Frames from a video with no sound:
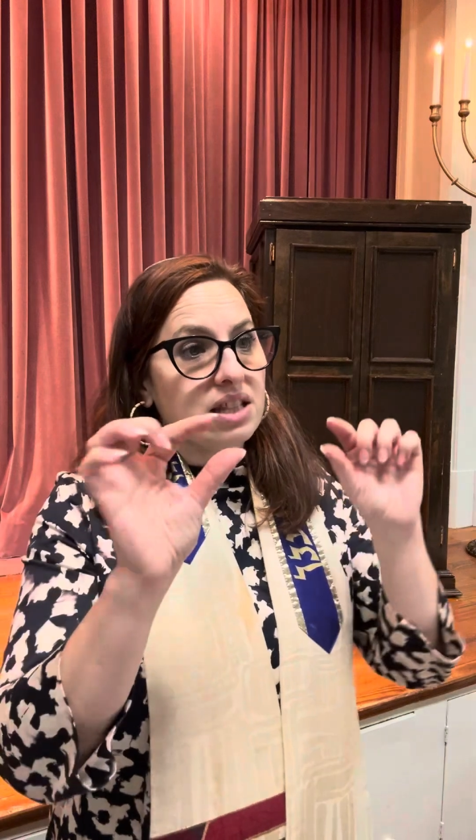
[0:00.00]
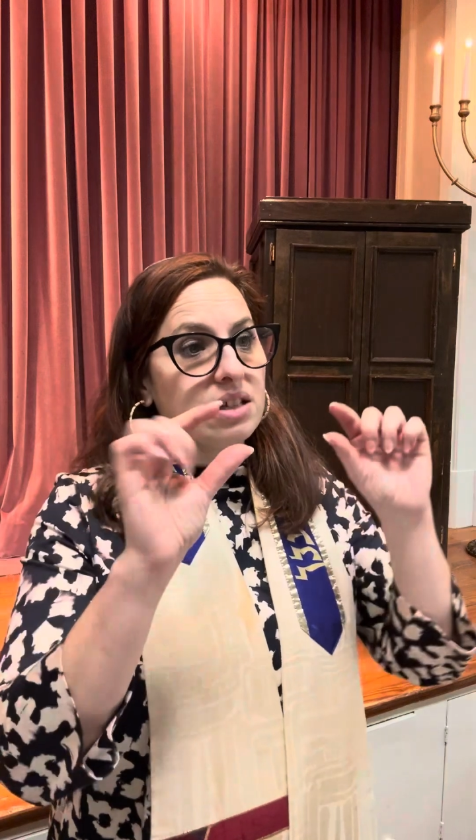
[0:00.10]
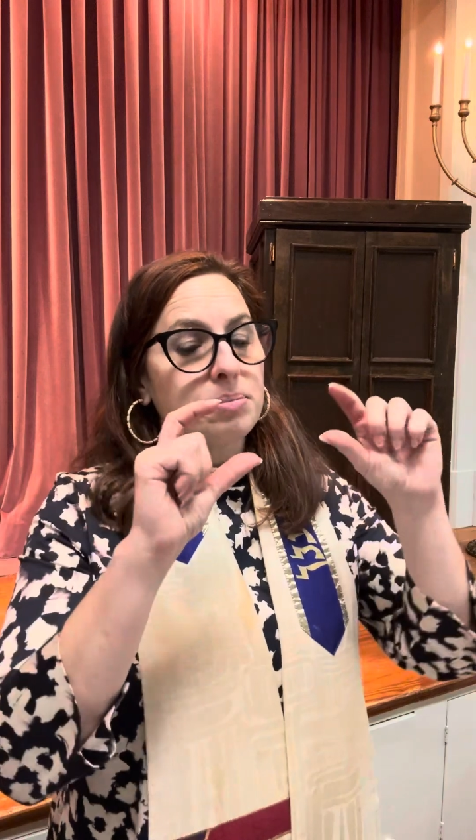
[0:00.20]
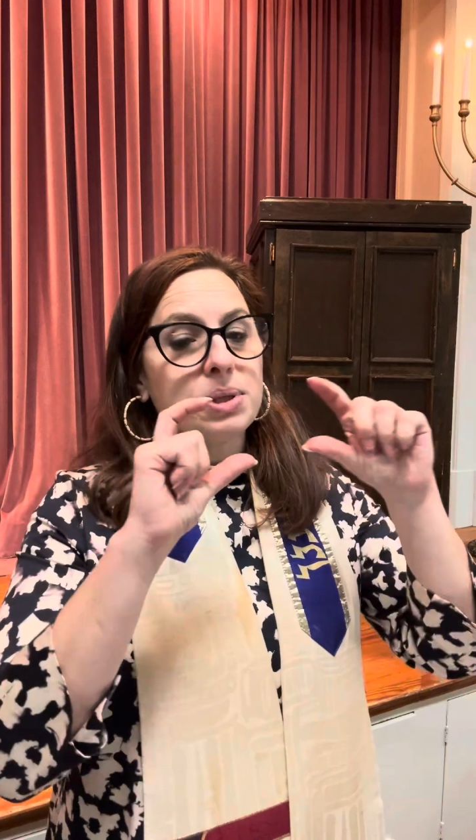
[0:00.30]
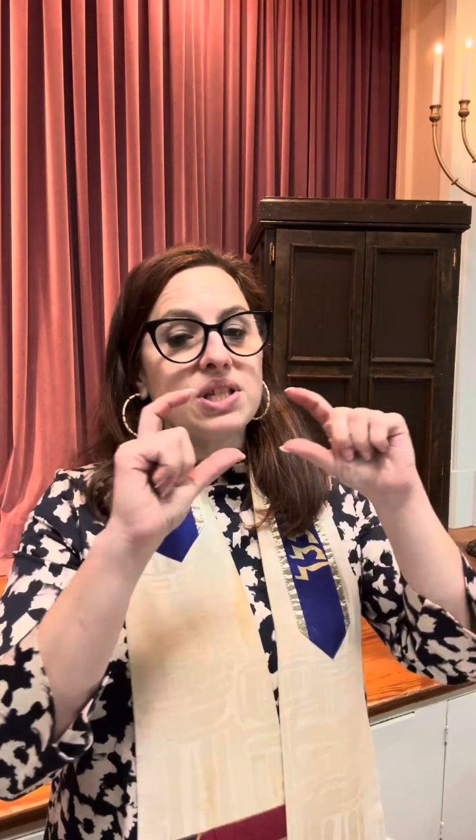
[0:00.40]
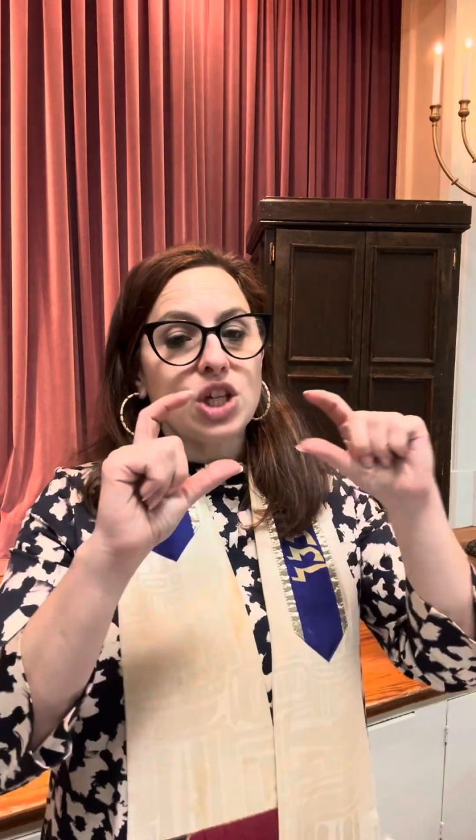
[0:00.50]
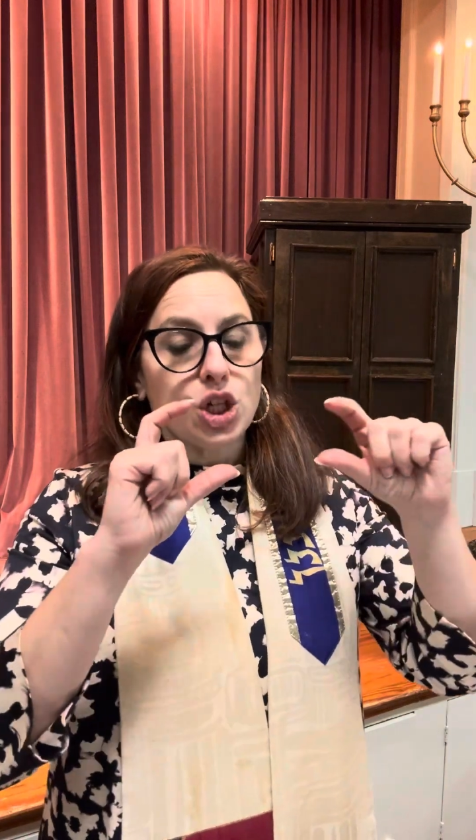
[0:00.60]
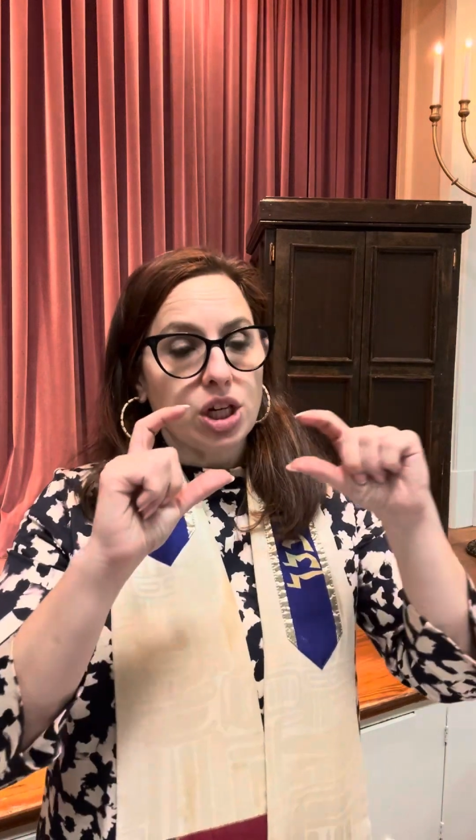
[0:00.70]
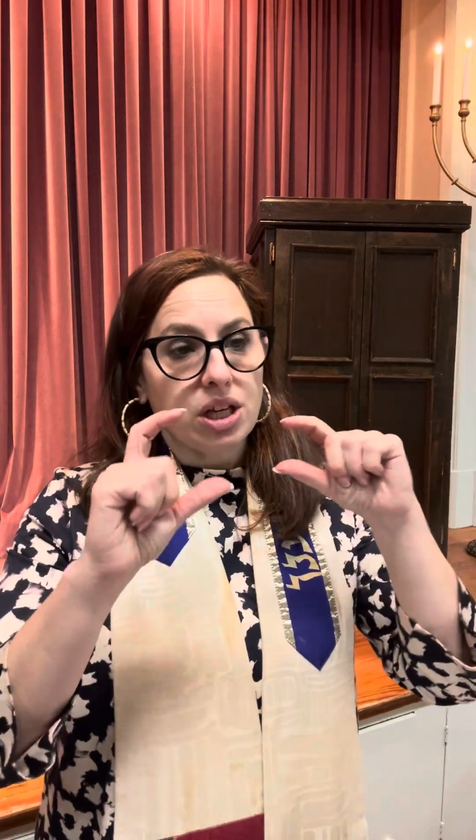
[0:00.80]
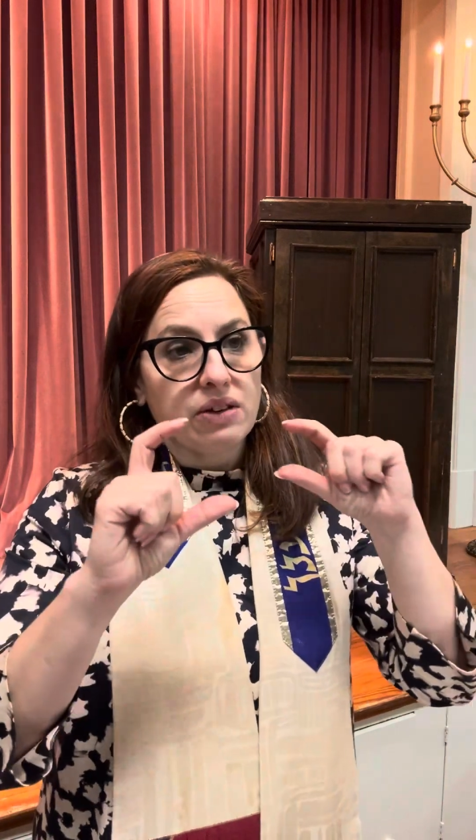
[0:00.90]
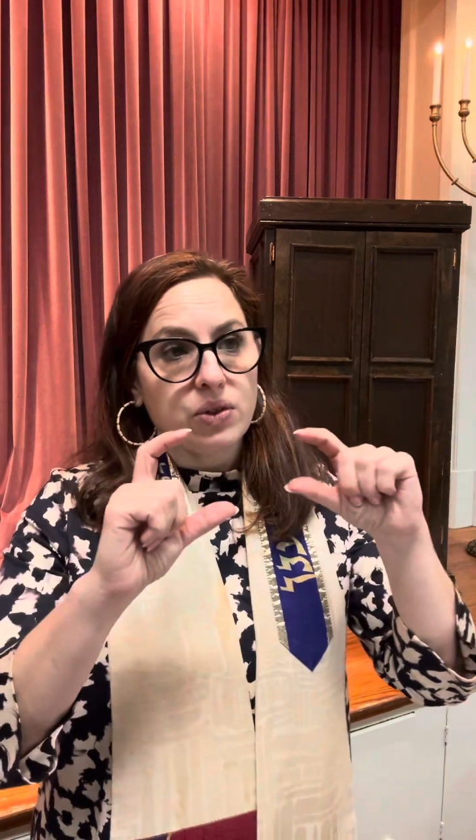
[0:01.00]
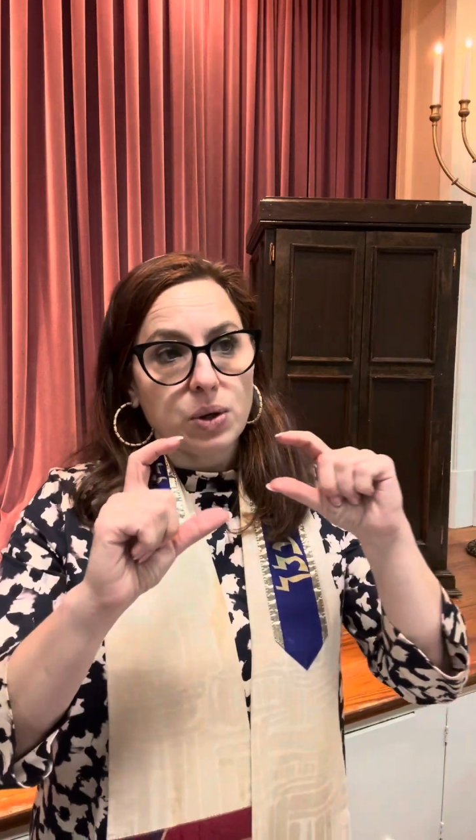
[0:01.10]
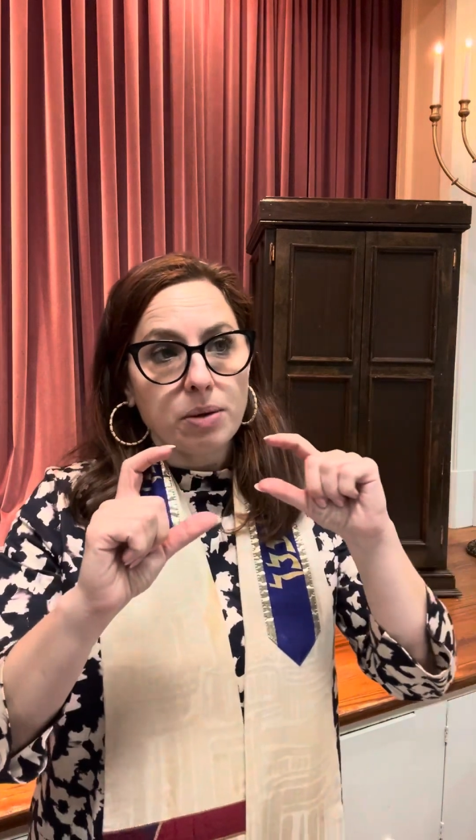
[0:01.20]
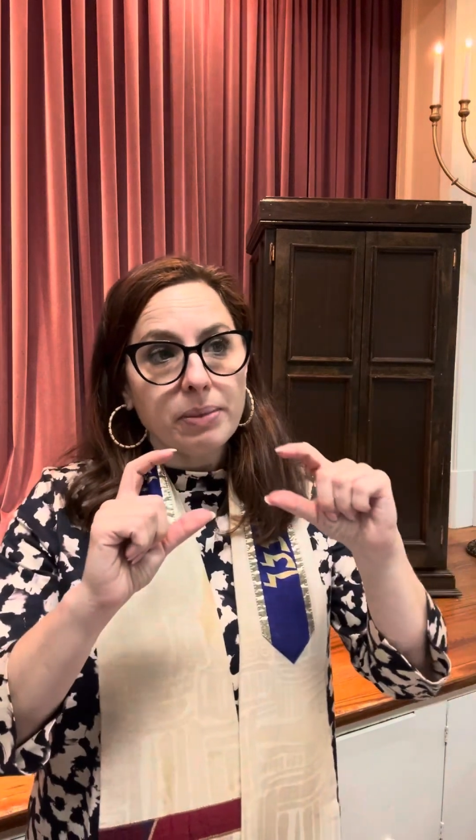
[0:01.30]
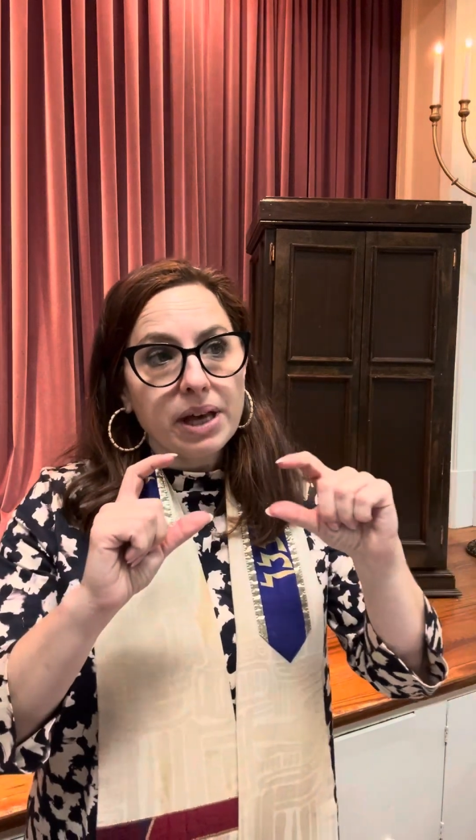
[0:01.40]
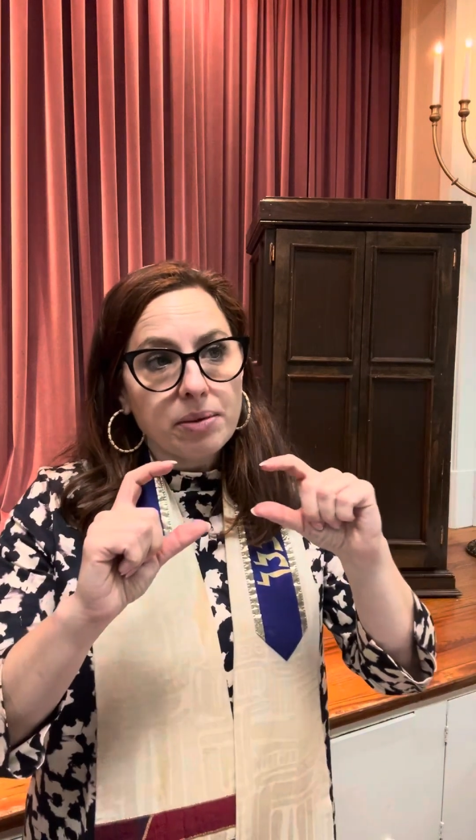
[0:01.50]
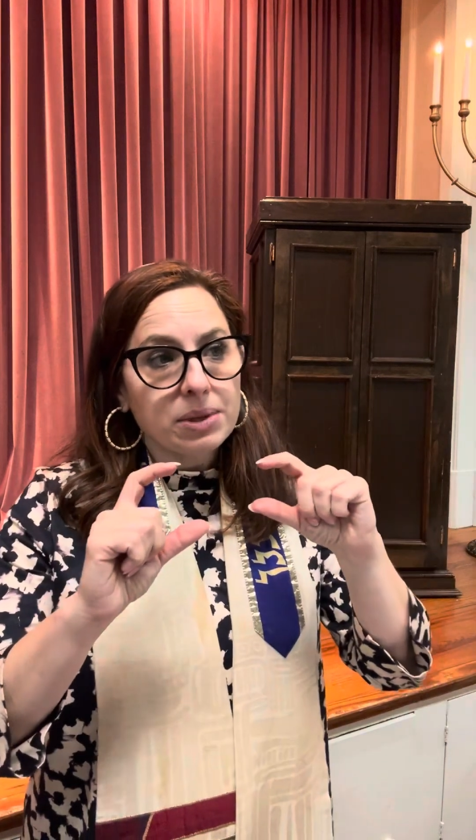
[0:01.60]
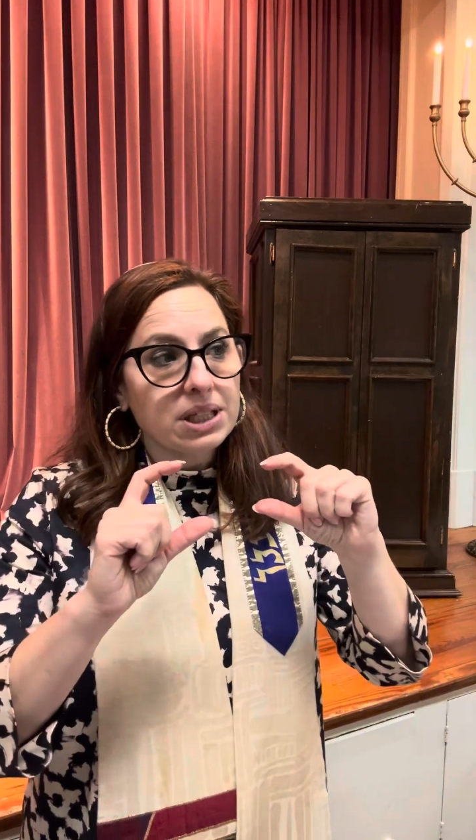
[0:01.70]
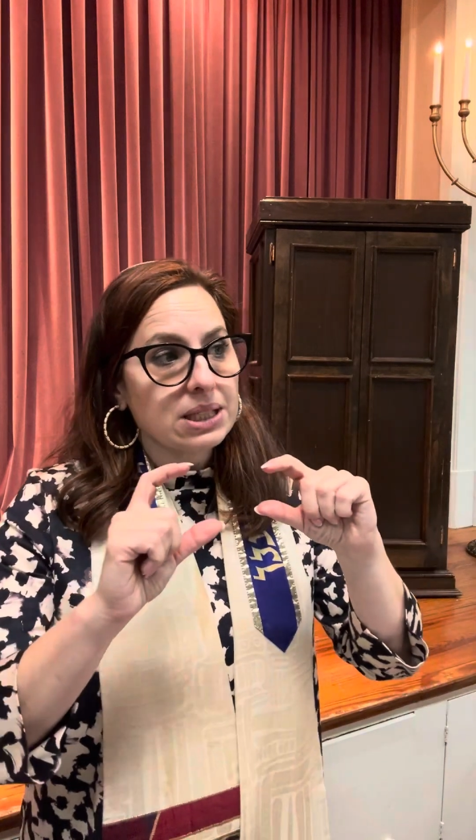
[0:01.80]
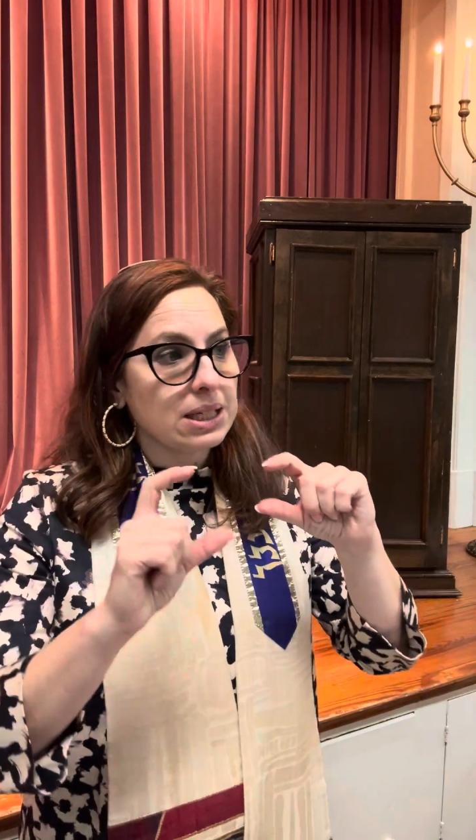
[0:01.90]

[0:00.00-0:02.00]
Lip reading: the positioning of the commandments